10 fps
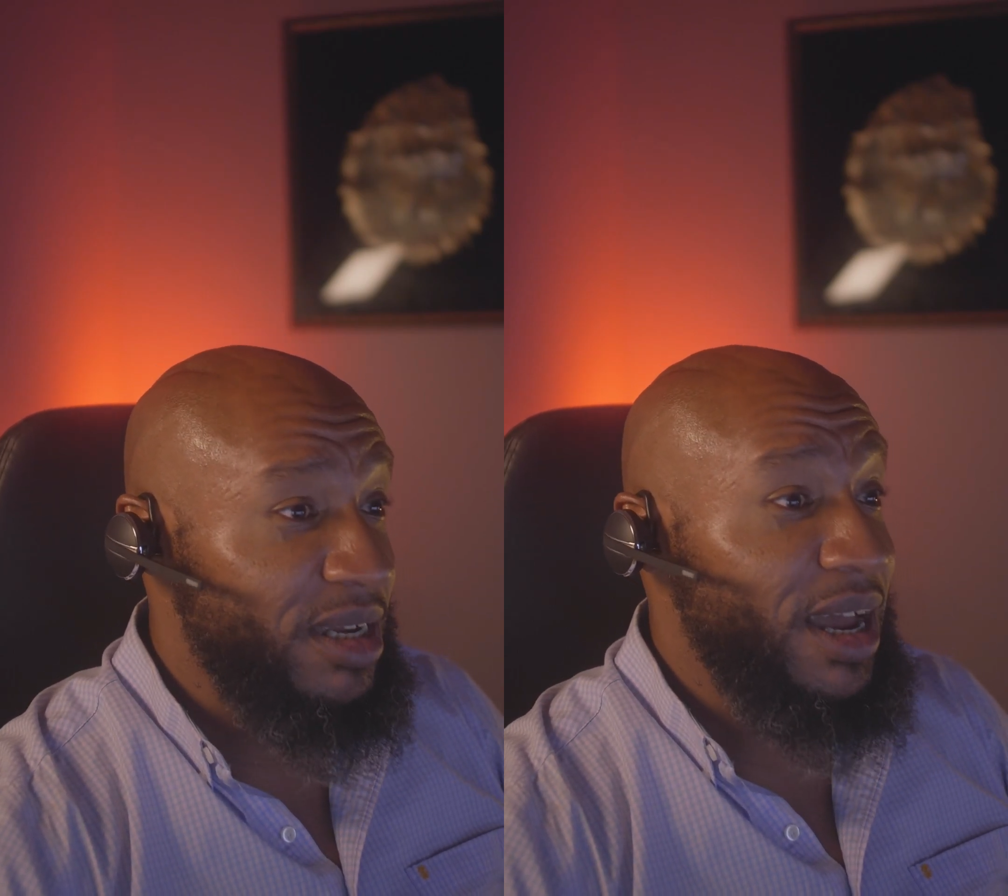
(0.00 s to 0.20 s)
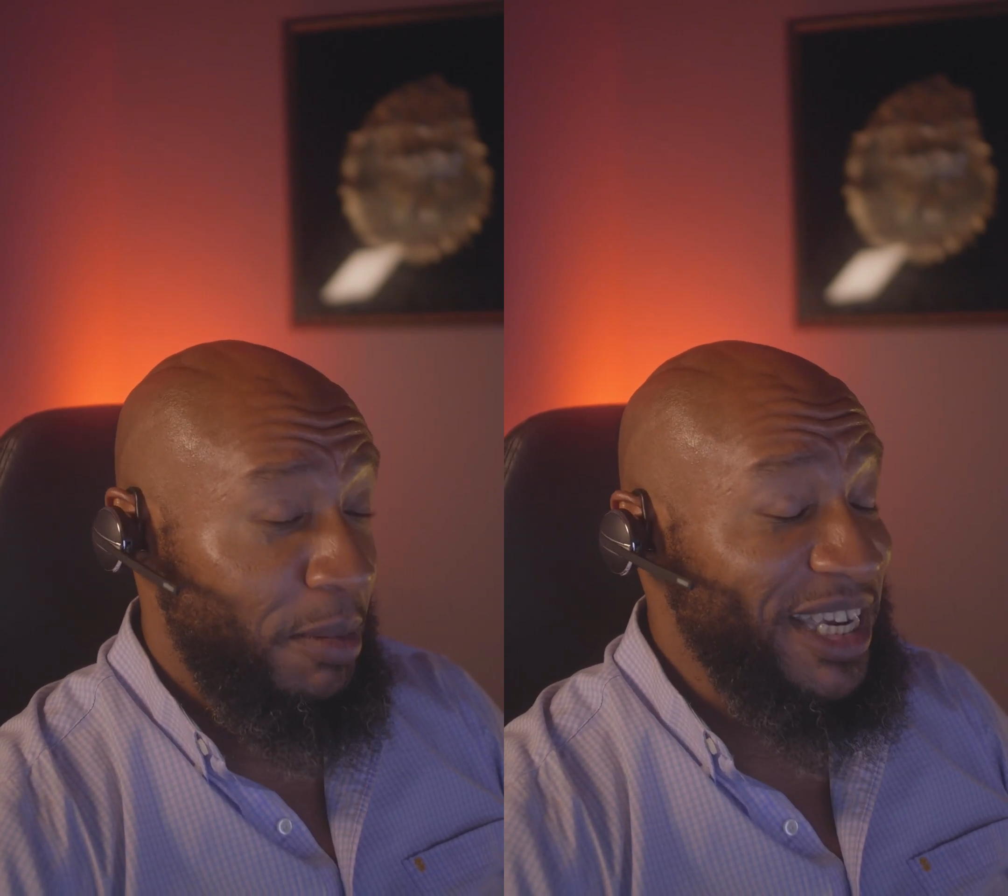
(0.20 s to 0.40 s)

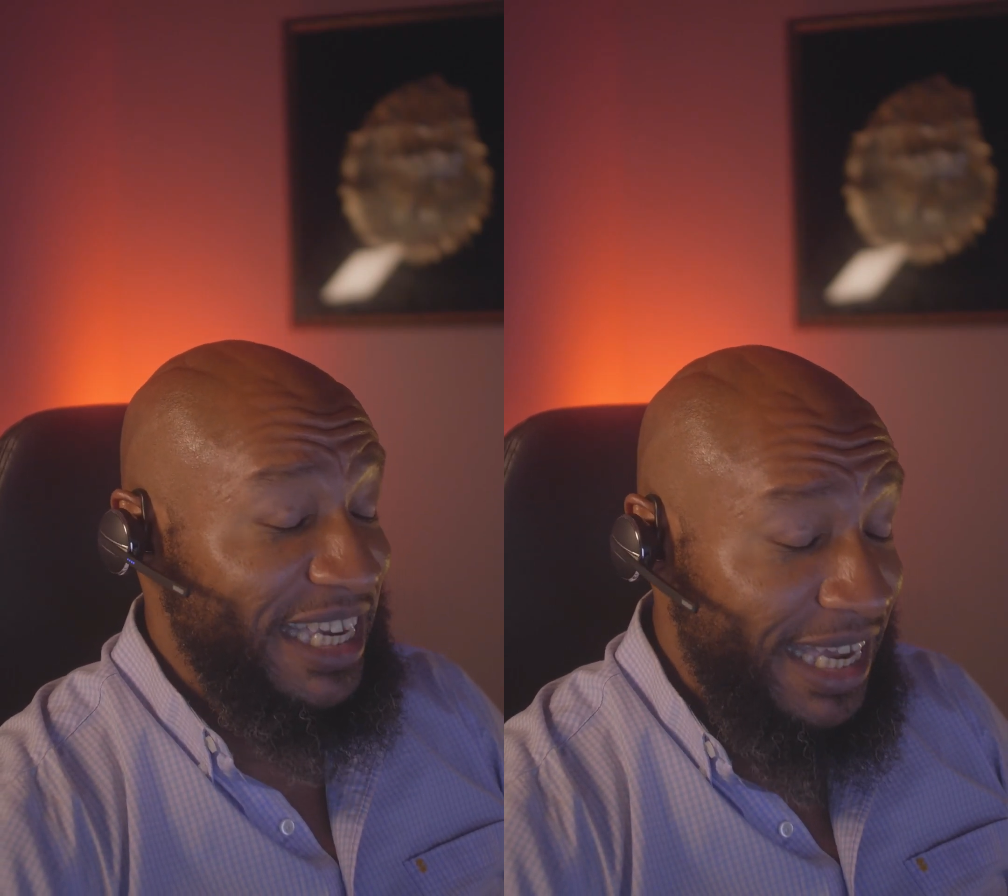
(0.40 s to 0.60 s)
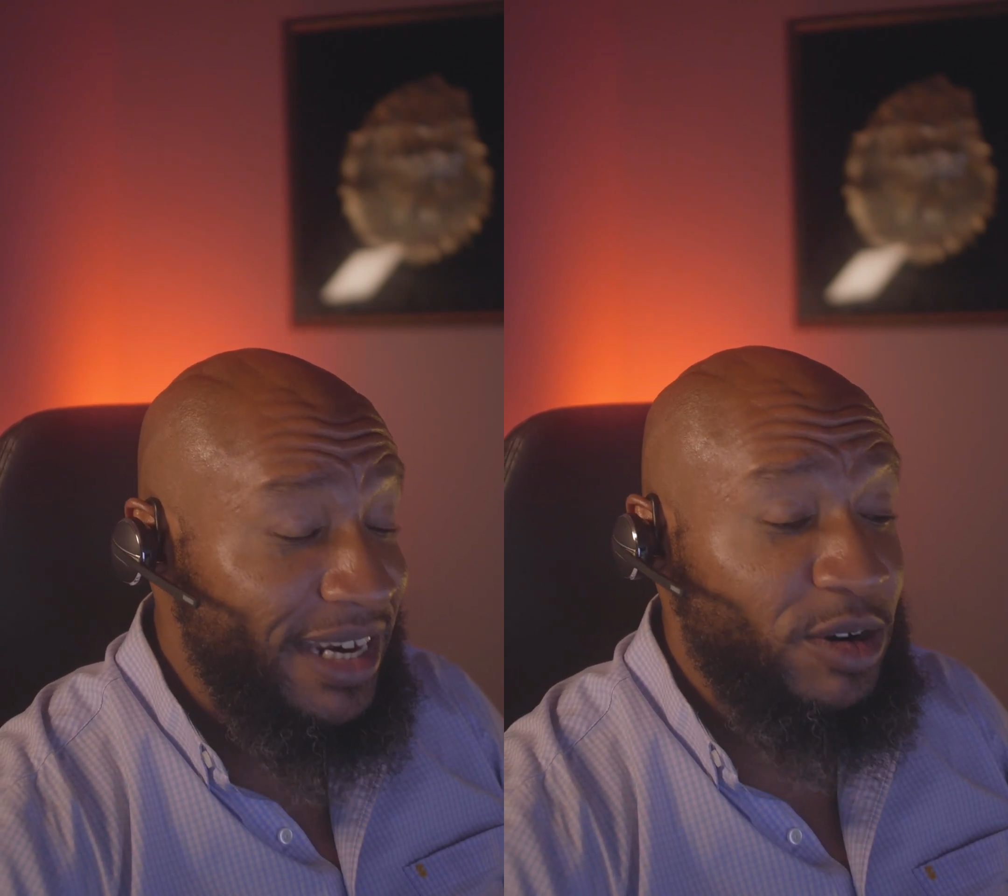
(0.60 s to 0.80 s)
gonna
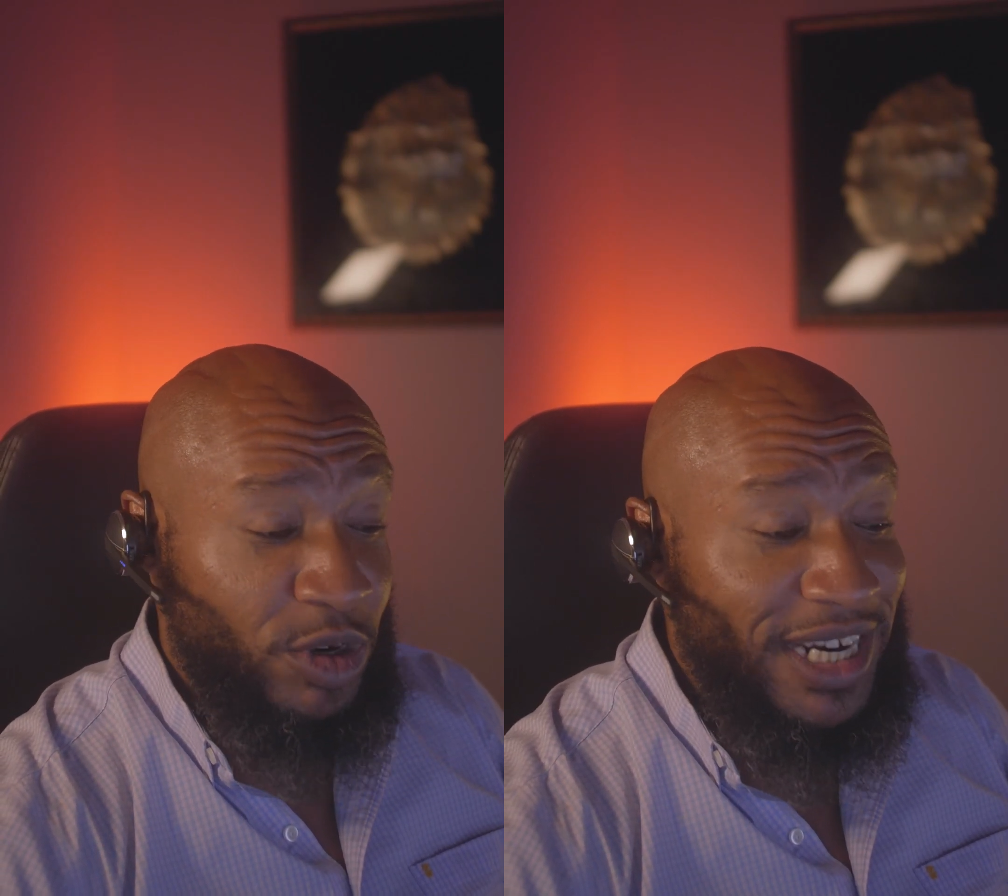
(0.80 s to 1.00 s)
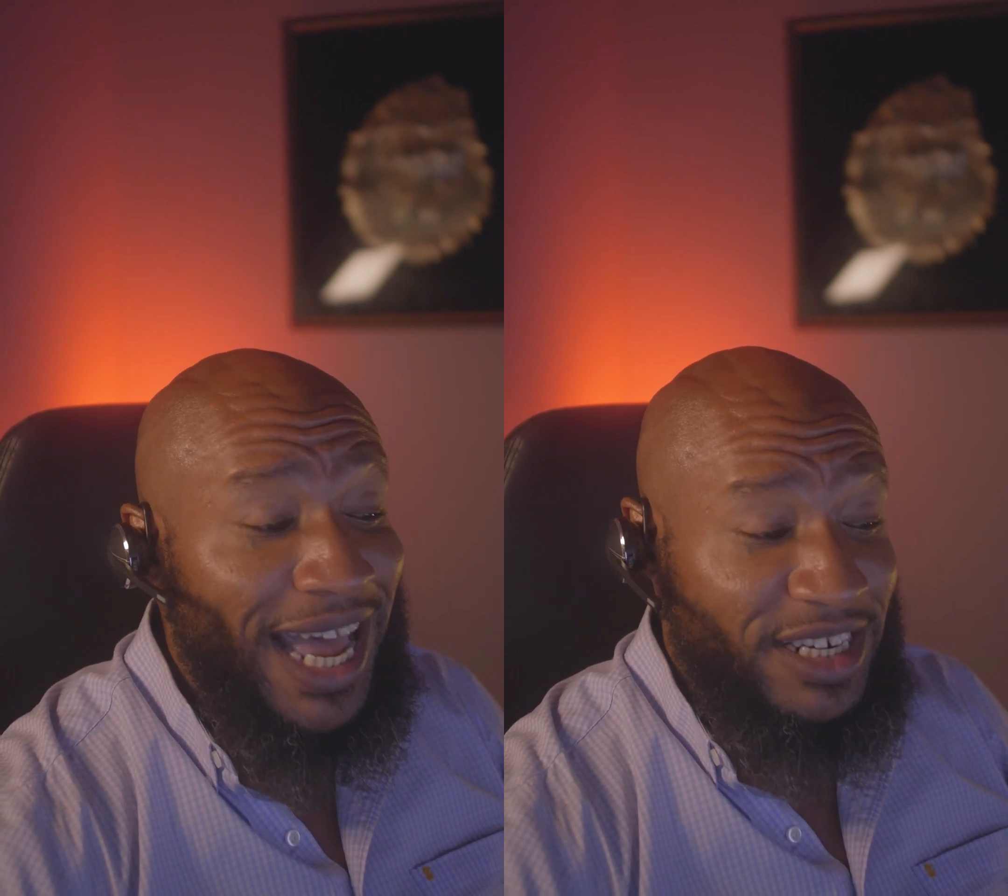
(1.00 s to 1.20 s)
get it or
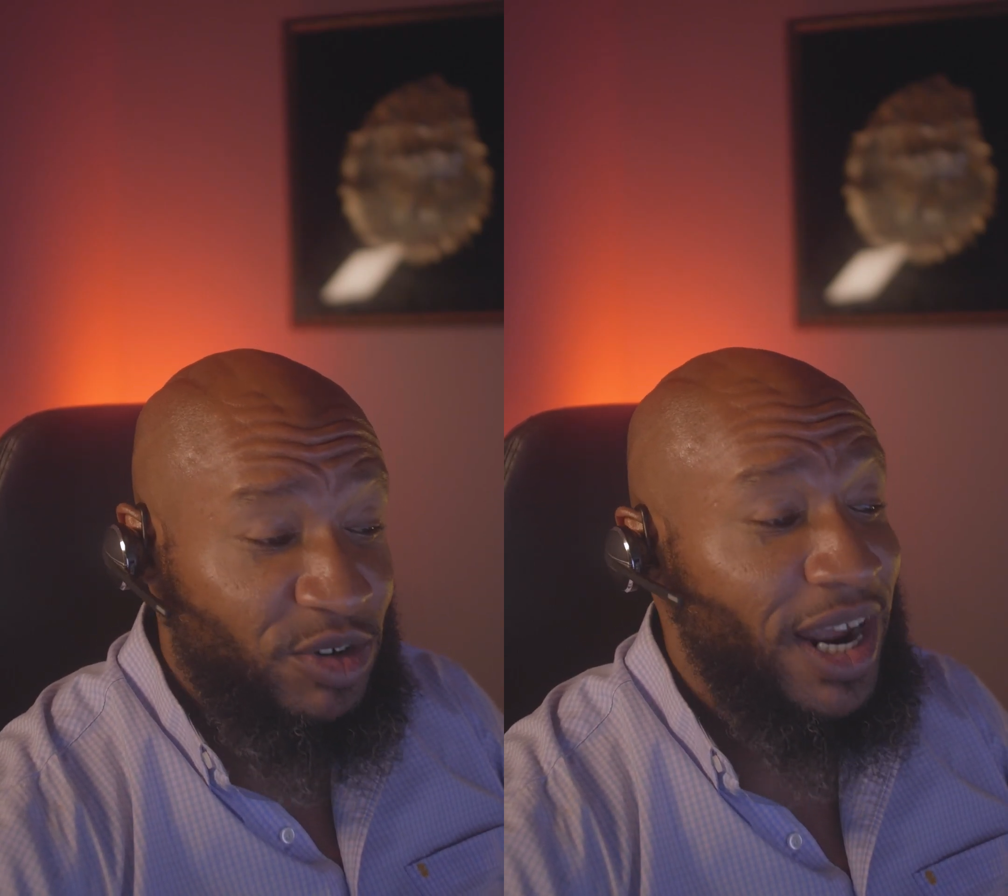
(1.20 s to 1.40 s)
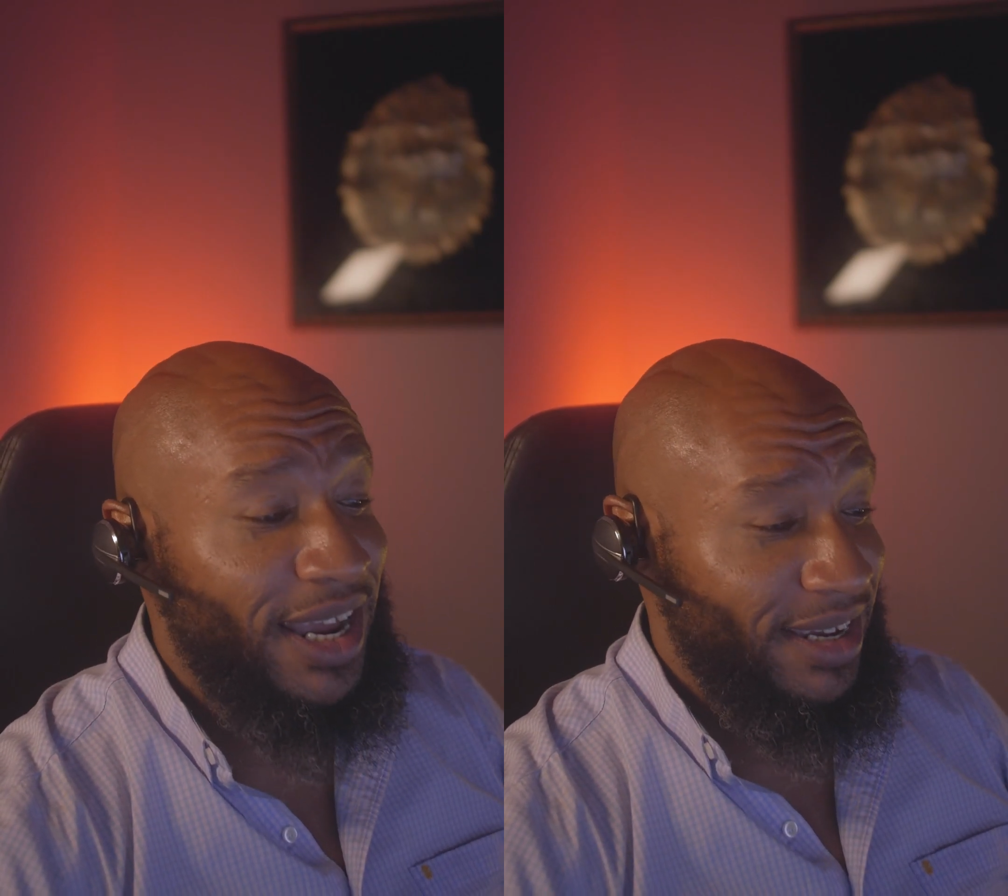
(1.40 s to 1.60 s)
die
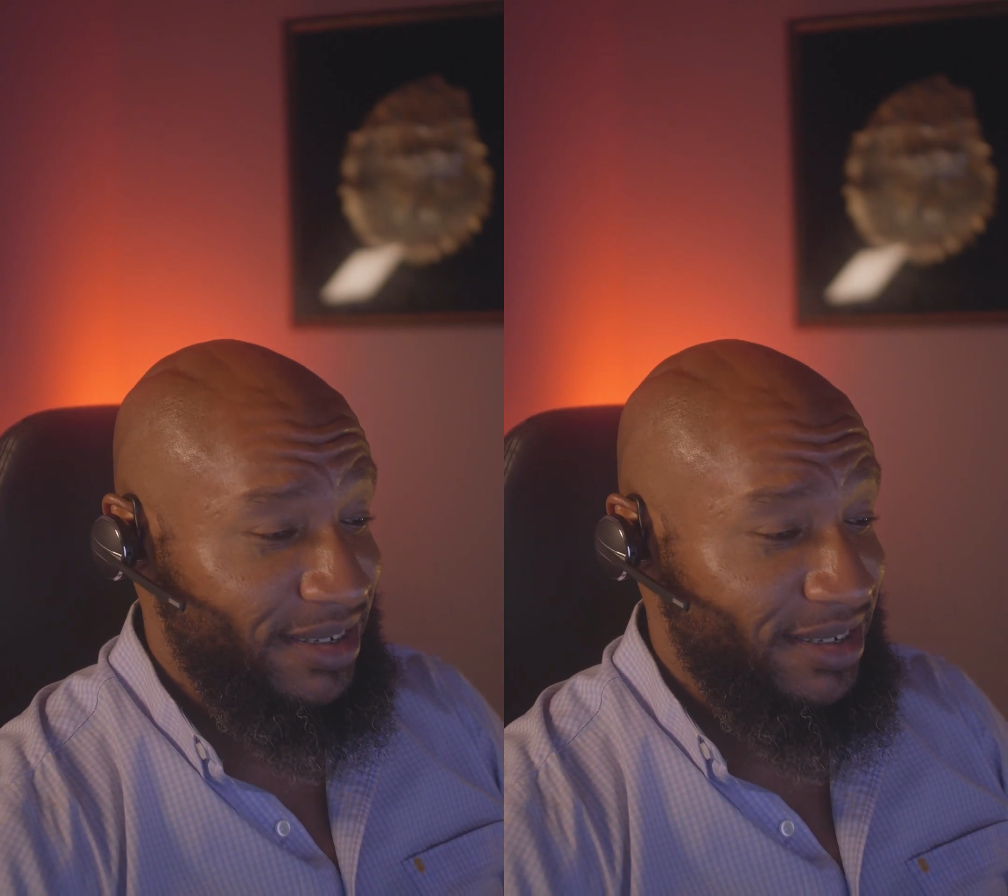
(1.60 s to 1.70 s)
trying.